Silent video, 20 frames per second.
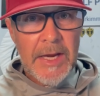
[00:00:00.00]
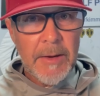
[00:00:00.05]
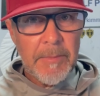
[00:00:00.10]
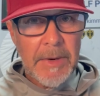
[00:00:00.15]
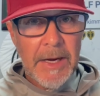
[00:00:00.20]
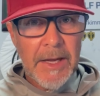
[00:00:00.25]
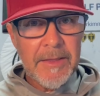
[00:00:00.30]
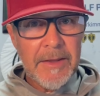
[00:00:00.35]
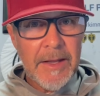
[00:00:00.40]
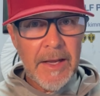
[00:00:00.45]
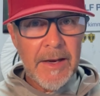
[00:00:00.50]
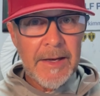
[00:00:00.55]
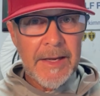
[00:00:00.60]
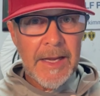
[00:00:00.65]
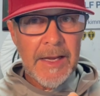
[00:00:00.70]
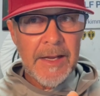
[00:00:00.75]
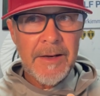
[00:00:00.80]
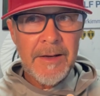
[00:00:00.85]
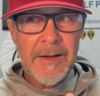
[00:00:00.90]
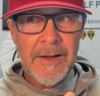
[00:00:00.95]
about that
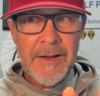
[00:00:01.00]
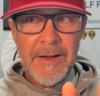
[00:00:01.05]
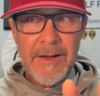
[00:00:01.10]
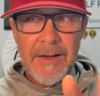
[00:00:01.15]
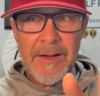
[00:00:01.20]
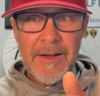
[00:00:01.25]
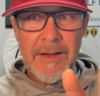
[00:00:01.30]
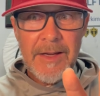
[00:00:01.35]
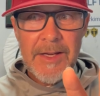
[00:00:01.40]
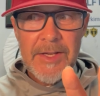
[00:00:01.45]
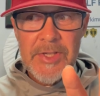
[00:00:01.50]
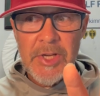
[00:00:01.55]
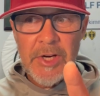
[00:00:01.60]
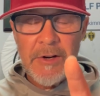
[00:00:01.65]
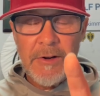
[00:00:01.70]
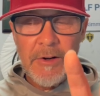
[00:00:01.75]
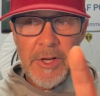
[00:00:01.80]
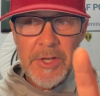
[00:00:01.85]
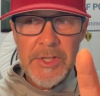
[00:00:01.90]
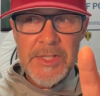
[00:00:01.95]
again, he sort
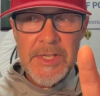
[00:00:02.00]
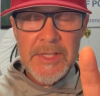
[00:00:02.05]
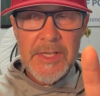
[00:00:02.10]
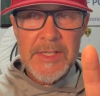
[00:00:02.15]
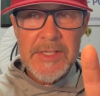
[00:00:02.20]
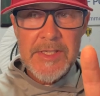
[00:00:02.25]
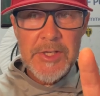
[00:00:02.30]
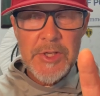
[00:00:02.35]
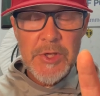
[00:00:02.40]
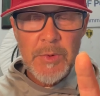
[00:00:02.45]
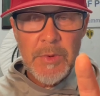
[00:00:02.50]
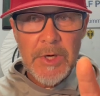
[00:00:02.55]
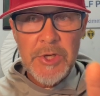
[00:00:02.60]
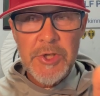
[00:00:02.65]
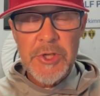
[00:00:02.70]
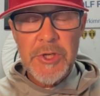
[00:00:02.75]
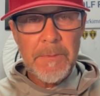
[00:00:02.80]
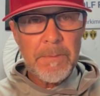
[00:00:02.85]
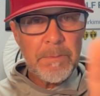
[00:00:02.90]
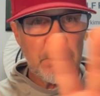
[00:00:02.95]
of looks at the
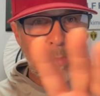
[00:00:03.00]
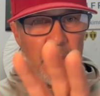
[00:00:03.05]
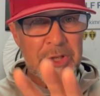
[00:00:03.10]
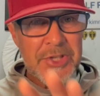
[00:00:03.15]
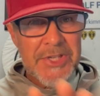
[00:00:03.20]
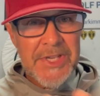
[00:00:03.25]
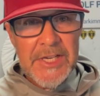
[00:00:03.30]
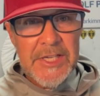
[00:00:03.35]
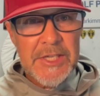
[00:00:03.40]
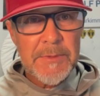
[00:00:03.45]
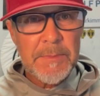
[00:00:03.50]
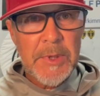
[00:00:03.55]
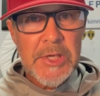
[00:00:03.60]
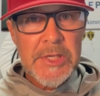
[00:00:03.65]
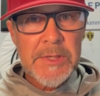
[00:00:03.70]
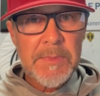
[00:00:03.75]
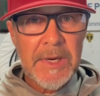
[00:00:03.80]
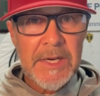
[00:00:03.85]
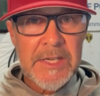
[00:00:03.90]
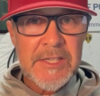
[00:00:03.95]
situation, puts it into
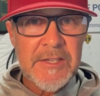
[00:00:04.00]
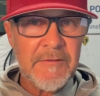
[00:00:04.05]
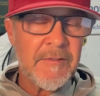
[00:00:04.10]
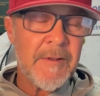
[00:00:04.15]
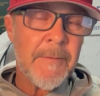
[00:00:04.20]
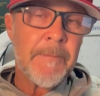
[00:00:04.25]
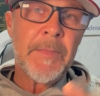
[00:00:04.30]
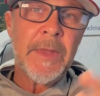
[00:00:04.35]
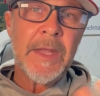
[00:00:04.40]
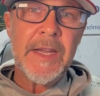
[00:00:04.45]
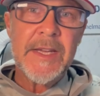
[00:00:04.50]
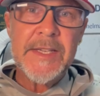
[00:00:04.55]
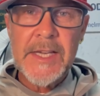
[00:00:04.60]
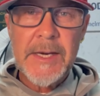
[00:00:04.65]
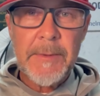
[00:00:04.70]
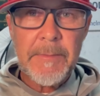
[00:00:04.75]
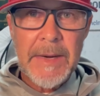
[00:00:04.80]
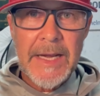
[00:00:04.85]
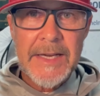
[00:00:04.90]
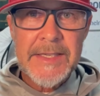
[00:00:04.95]
perspective. He's hit a
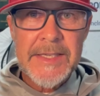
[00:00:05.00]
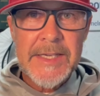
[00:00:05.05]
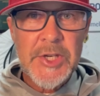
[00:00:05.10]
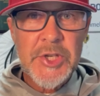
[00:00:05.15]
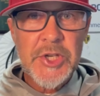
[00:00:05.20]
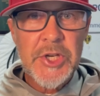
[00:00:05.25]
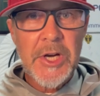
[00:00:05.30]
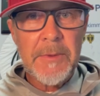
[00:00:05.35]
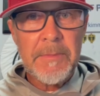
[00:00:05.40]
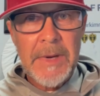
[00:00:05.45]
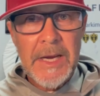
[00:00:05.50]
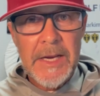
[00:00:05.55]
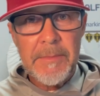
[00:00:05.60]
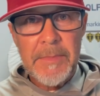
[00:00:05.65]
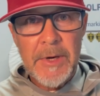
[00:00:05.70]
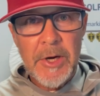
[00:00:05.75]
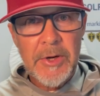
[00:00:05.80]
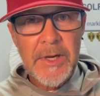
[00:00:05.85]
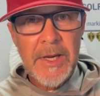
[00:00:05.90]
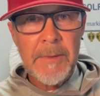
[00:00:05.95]
bad tee shot, made a
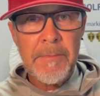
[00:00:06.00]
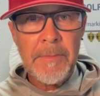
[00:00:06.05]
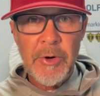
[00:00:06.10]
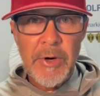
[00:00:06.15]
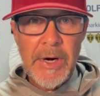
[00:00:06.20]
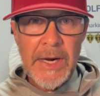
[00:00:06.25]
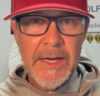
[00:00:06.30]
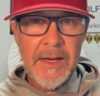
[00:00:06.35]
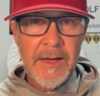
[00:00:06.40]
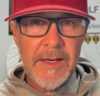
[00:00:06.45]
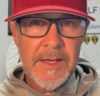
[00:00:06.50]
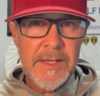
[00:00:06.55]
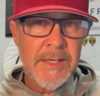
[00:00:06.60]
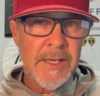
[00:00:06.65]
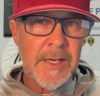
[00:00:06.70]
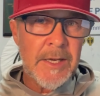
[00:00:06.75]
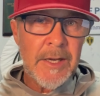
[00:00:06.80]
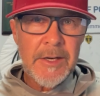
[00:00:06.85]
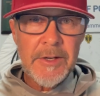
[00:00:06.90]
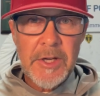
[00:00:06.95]
bogey, miraculous,
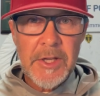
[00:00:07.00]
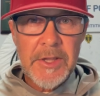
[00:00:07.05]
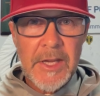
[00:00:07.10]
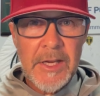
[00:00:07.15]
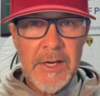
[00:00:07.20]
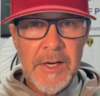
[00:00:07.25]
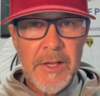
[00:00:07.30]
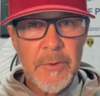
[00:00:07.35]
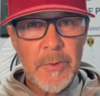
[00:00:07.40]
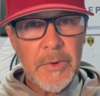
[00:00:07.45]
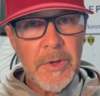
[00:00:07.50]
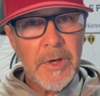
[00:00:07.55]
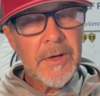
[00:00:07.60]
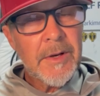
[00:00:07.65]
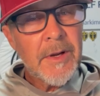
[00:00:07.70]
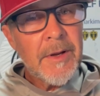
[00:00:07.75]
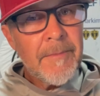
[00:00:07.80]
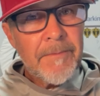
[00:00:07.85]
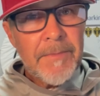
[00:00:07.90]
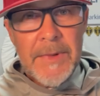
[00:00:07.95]
not the end of the world.
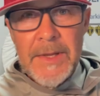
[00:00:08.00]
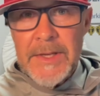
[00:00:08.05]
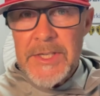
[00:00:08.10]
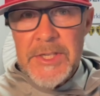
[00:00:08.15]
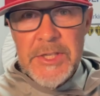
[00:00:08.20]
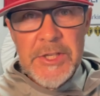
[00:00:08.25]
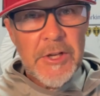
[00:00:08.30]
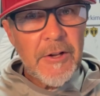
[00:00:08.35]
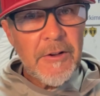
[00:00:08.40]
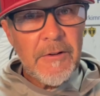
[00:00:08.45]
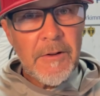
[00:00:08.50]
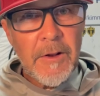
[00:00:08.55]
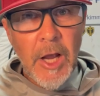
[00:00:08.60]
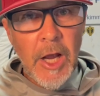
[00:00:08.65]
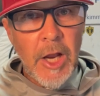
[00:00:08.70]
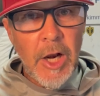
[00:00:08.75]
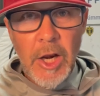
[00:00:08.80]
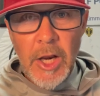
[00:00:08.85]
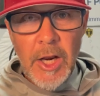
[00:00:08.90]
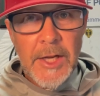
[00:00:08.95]
Still
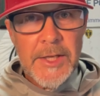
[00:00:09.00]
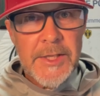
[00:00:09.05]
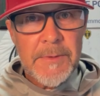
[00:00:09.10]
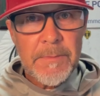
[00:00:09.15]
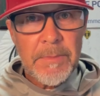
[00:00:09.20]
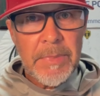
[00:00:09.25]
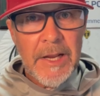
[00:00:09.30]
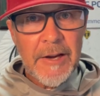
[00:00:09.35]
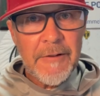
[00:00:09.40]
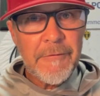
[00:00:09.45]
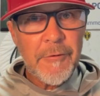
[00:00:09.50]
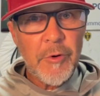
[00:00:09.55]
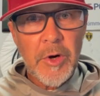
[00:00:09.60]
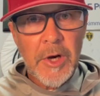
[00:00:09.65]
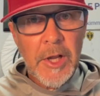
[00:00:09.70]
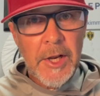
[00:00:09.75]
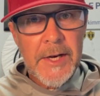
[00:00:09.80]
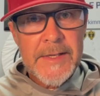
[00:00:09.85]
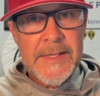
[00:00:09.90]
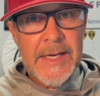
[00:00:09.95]
a lot to play for, a
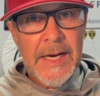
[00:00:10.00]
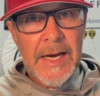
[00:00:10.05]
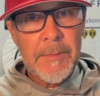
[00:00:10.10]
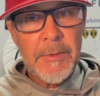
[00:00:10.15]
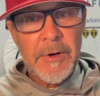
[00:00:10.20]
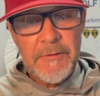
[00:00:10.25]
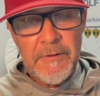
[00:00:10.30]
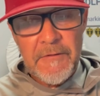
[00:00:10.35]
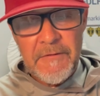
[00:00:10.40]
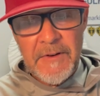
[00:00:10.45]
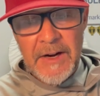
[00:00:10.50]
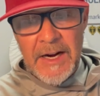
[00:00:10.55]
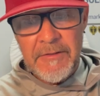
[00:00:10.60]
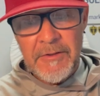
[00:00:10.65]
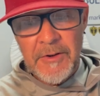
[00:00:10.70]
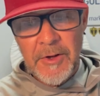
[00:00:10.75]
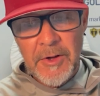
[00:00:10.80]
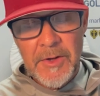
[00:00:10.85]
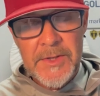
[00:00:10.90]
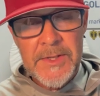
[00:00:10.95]
lot of time over 5
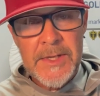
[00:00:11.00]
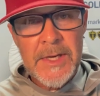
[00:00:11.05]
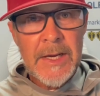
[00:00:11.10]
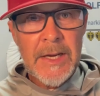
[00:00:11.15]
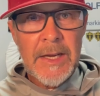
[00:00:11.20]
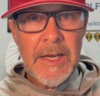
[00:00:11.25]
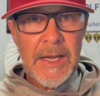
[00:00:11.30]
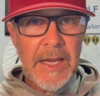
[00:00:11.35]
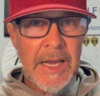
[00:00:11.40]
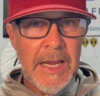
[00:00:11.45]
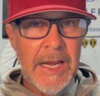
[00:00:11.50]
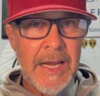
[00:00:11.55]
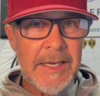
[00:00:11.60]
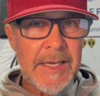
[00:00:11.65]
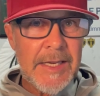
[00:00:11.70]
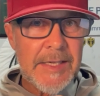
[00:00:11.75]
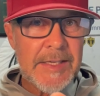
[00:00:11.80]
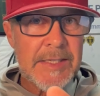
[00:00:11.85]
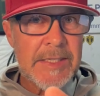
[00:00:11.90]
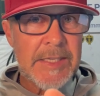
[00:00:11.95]
holes. And
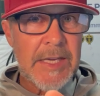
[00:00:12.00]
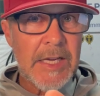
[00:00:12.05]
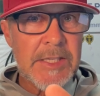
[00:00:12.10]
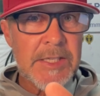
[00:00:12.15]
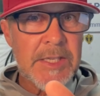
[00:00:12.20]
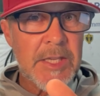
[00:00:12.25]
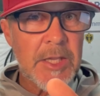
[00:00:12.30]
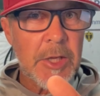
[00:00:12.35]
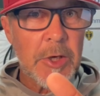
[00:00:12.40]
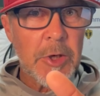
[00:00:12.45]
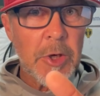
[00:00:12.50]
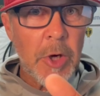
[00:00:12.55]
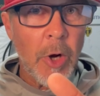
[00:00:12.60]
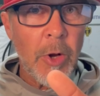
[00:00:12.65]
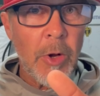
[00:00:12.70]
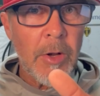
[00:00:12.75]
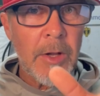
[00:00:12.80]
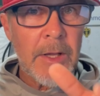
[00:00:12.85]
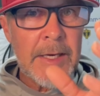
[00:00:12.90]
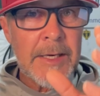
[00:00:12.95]
he sets the
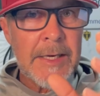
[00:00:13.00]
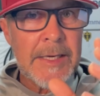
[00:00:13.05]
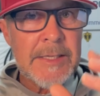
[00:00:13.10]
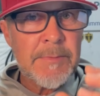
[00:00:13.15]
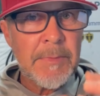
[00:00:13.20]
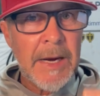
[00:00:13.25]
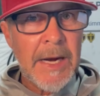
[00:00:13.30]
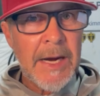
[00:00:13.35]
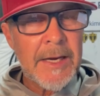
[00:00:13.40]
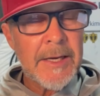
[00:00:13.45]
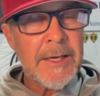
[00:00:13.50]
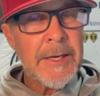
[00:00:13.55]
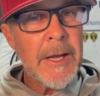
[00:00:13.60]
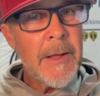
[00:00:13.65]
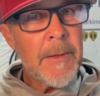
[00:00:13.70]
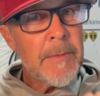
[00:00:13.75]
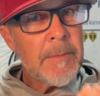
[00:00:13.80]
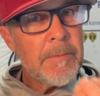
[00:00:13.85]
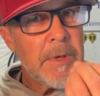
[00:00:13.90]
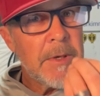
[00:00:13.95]
goal in his mind.
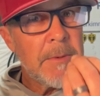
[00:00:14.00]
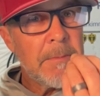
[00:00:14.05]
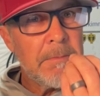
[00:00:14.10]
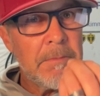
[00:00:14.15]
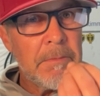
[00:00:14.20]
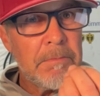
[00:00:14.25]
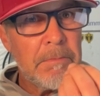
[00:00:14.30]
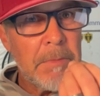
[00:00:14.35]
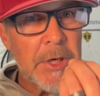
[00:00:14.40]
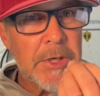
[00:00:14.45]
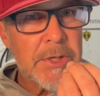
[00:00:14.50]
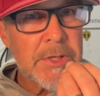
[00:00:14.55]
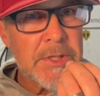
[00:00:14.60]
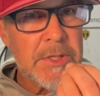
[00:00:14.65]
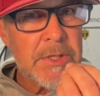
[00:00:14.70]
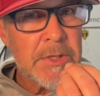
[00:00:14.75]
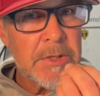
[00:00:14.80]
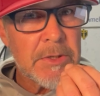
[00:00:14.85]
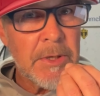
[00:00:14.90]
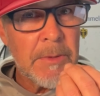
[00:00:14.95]
But
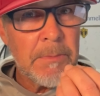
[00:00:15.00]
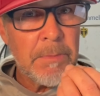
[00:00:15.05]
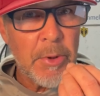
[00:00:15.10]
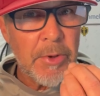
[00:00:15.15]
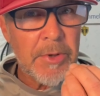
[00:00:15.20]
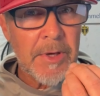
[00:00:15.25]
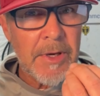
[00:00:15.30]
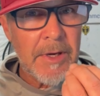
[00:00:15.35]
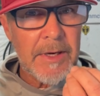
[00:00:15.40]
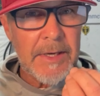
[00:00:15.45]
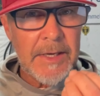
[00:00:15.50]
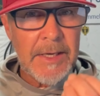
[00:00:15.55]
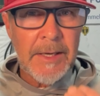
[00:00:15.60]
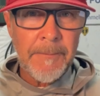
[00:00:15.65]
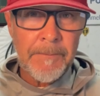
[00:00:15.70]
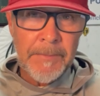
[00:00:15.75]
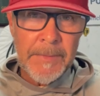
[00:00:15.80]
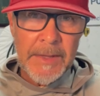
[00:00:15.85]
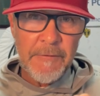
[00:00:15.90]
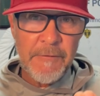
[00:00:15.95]
most importantly,
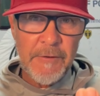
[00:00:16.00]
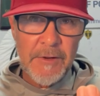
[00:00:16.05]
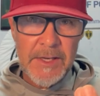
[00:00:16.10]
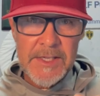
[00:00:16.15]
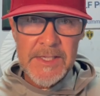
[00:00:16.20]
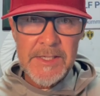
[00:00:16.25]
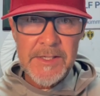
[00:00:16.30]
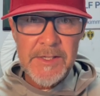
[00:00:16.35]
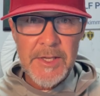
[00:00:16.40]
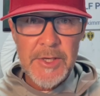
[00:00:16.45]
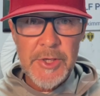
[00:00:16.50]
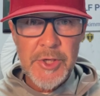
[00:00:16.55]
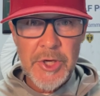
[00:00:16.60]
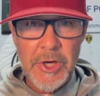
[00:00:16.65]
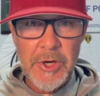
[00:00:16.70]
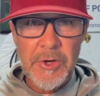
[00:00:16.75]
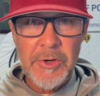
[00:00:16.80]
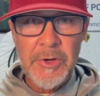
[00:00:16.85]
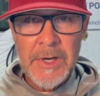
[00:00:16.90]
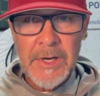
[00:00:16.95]
if you listen to the
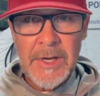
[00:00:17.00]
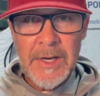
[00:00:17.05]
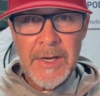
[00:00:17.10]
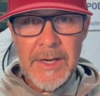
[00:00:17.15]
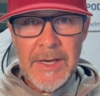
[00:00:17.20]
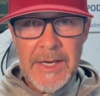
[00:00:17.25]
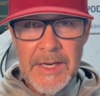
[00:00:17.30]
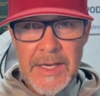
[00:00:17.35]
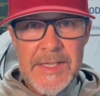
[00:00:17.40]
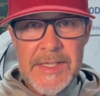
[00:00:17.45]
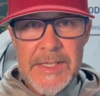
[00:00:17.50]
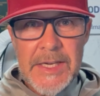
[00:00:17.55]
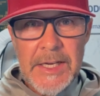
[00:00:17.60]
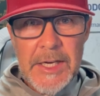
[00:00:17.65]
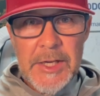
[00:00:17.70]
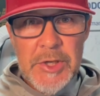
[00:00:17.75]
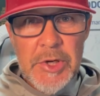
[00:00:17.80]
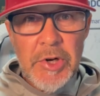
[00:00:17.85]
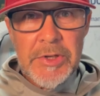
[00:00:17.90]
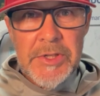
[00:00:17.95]
show, he said he
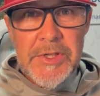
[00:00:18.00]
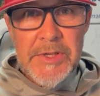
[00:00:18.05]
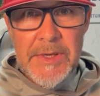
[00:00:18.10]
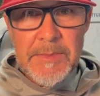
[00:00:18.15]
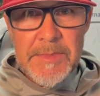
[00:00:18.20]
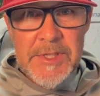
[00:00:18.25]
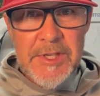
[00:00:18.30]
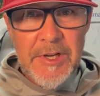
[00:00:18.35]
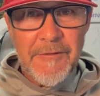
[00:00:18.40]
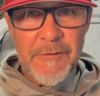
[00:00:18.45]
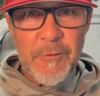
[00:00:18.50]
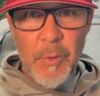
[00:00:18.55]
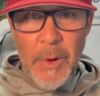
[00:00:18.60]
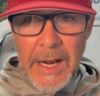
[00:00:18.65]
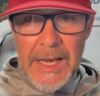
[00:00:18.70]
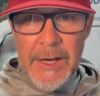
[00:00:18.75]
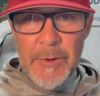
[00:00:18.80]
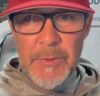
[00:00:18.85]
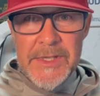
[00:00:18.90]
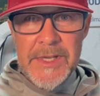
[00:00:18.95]
talked to himself
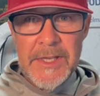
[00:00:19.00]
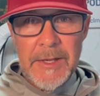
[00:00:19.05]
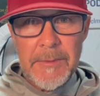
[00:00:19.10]
while he was in the